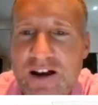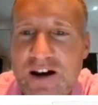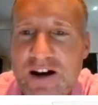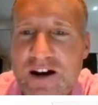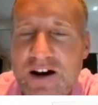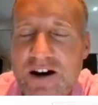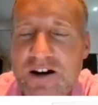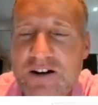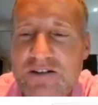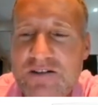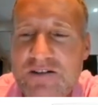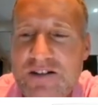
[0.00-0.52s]

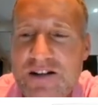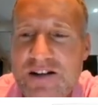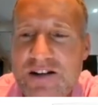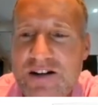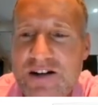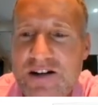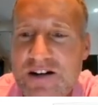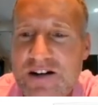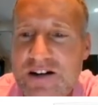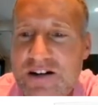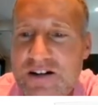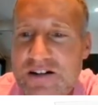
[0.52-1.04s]
Oh
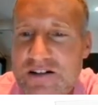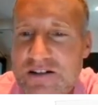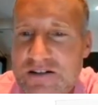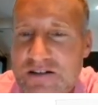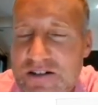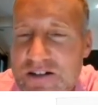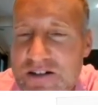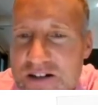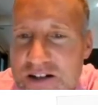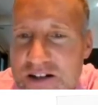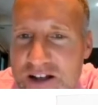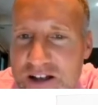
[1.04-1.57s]

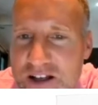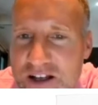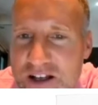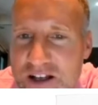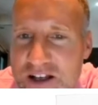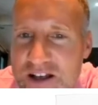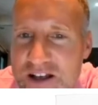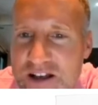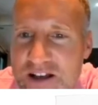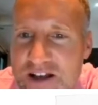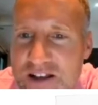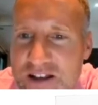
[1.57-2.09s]
no.
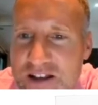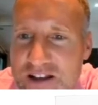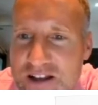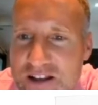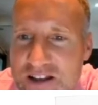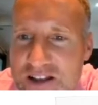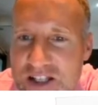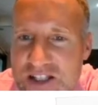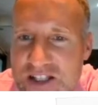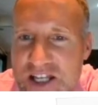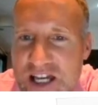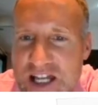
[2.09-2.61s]

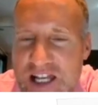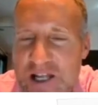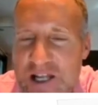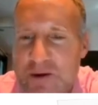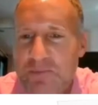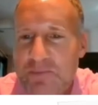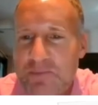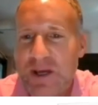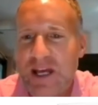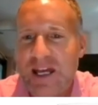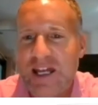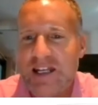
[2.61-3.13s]
The yellow
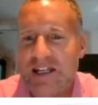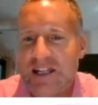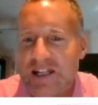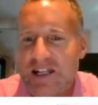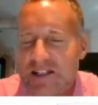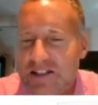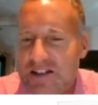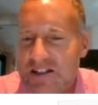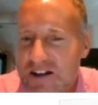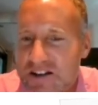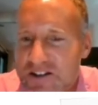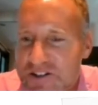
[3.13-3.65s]
paint
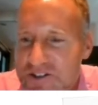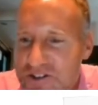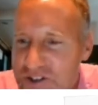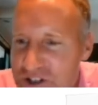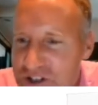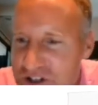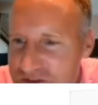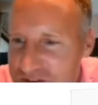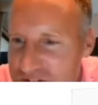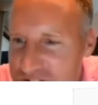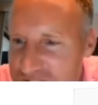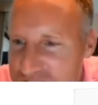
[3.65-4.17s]
has gone all
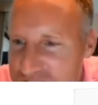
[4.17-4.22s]
over